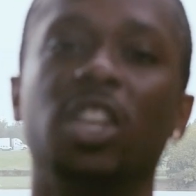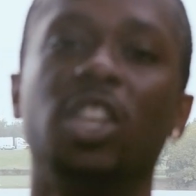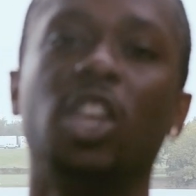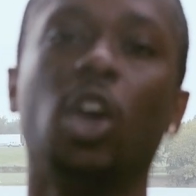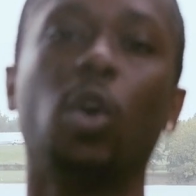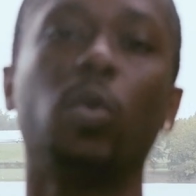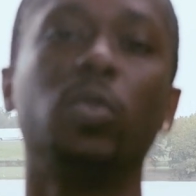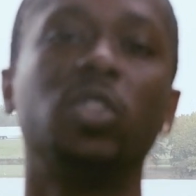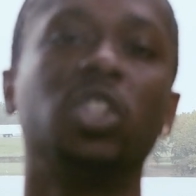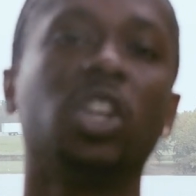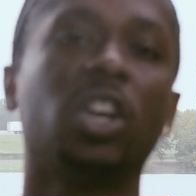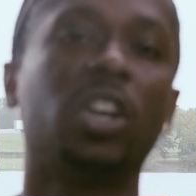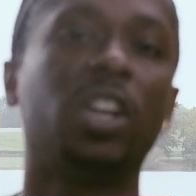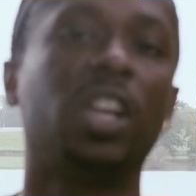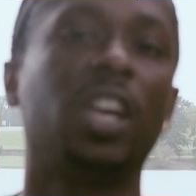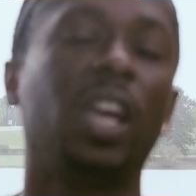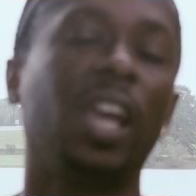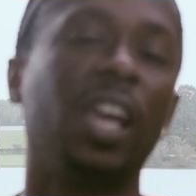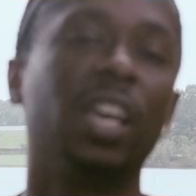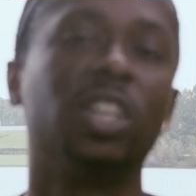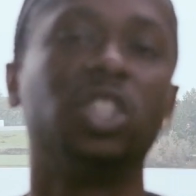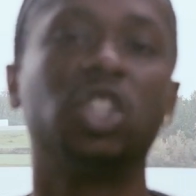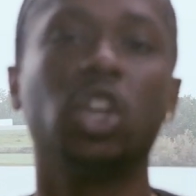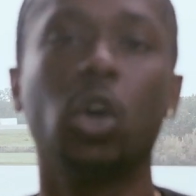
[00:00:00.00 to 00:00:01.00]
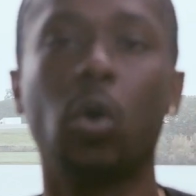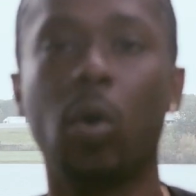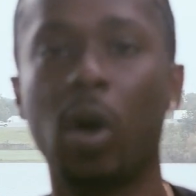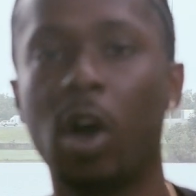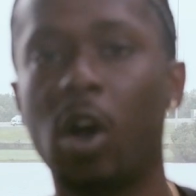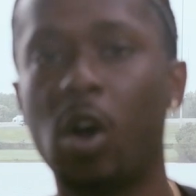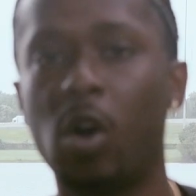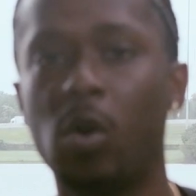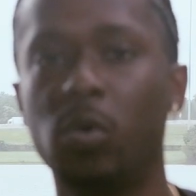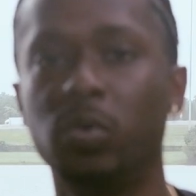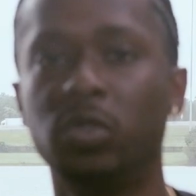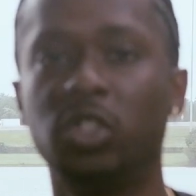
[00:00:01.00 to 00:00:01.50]
Your journey is your
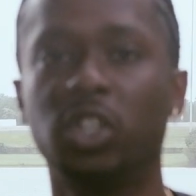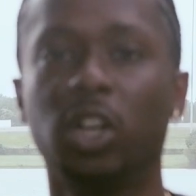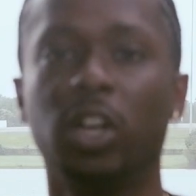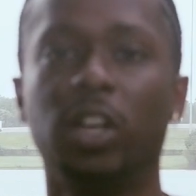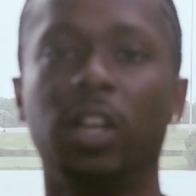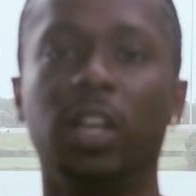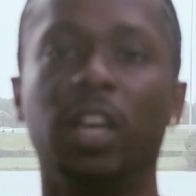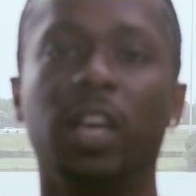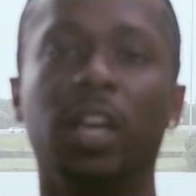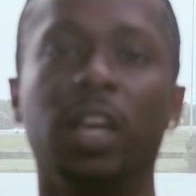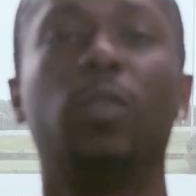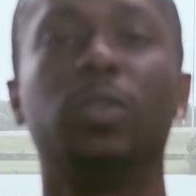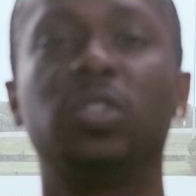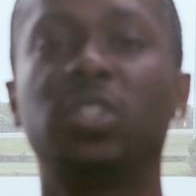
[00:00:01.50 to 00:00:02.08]
own journey.